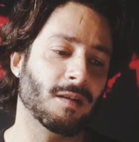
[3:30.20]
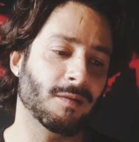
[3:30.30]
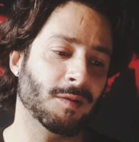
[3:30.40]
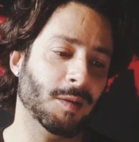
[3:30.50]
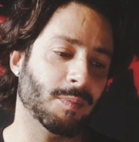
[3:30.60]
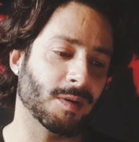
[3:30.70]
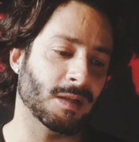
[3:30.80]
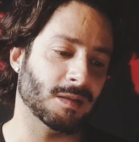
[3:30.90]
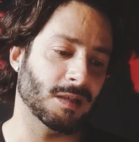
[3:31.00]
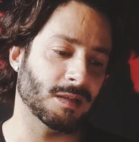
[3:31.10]
deeper
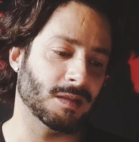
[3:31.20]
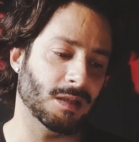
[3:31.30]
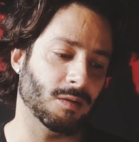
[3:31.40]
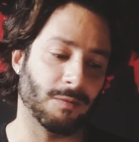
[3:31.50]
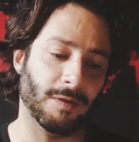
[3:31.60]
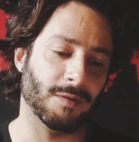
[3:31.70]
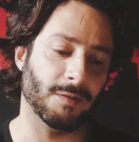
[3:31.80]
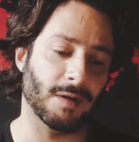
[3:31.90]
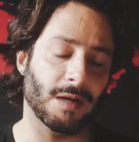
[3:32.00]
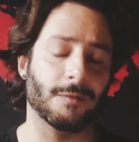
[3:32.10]
than sixty or
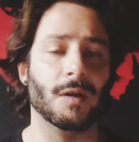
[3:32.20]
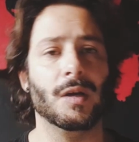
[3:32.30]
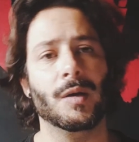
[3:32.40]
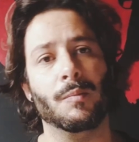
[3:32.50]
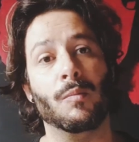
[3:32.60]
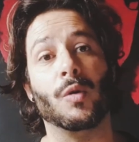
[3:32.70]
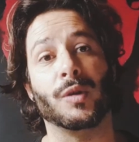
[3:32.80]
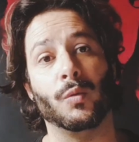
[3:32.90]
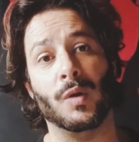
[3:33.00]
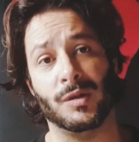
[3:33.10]
fifty-five more
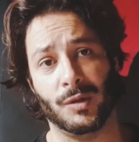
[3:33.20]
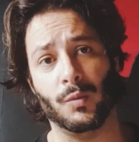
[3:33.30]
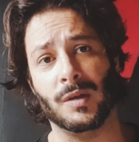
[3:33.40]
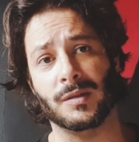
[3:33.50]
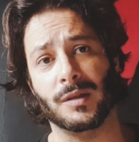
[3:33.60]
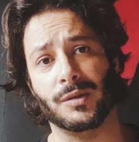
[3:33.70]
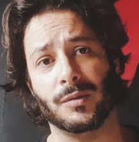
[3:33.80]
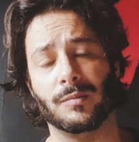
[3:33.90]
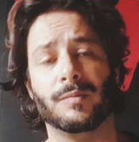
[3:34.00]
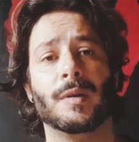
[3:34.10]
than once in one
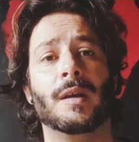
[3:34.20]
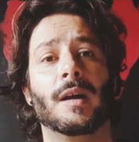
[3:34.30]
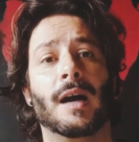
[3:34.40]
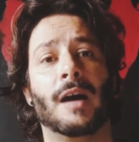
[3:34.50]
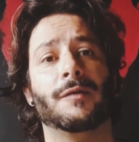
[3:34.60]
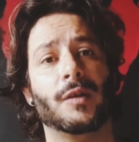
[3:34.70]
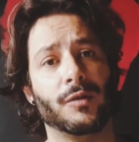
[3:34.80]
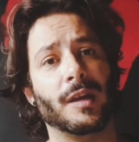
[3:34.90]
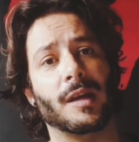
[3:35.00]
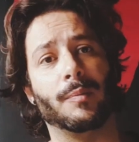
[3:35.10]
session. After you
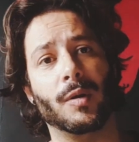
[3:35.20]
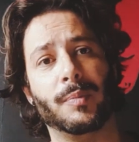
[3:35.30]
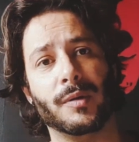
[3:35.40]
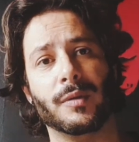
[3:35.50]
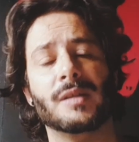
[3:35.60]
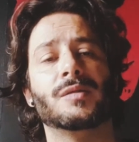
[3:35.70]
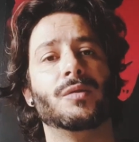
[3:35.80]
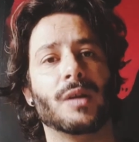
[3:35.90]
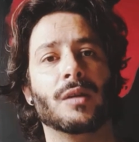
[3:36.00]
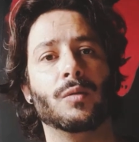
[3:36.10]
take a proper rest,
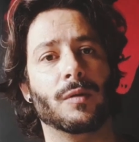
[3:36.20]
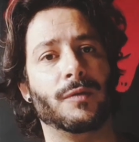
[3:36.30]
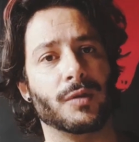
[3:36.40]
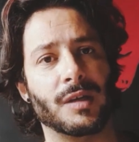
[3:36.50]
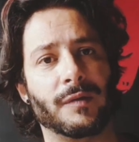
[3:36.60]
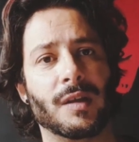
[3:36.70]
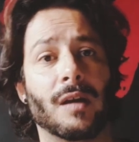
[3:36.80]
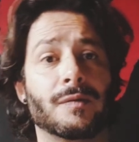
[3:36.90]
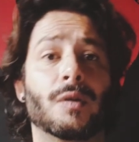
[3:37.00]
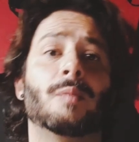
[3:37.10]
you can do a few safety
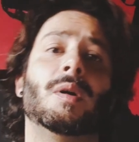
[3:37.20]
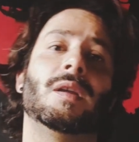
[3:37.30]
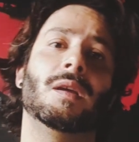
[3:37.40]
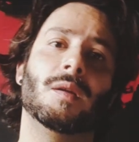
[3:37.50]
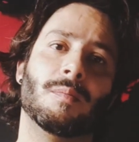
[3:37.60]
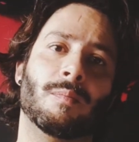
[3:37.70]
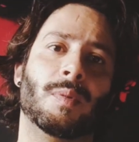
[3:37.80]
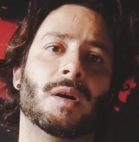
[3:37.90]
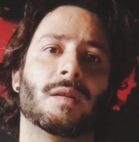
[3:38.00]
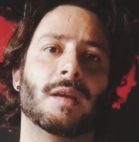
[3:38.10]
dives for your body,
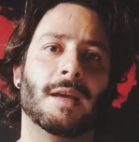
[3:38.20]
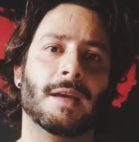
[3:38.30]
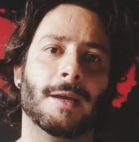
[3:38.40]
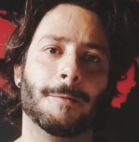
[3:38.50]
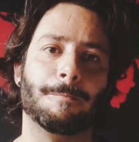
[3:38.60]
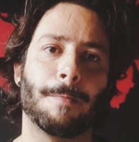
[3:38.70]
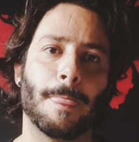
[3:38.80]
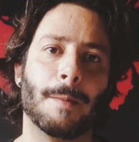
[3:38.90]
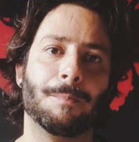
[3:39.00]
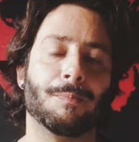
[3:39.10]
but uh,
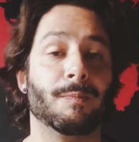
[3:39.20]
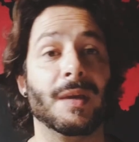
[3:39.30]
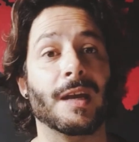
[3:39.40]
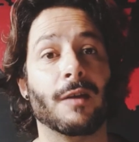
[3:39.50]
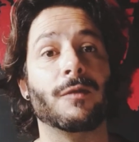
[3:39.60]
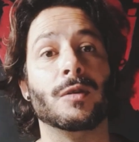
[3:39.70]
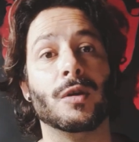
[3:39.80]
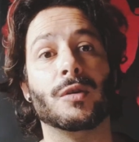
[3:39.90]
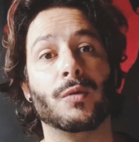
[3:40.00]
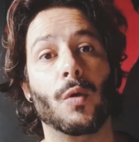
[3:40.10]
be careful
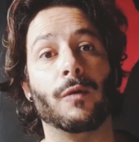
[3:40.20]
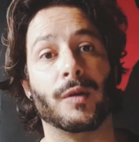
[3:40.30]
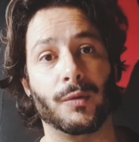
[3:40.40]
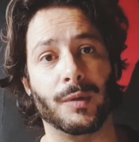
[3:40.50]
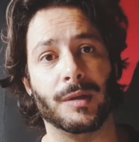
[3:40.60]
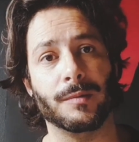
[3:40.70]
not to overdo it.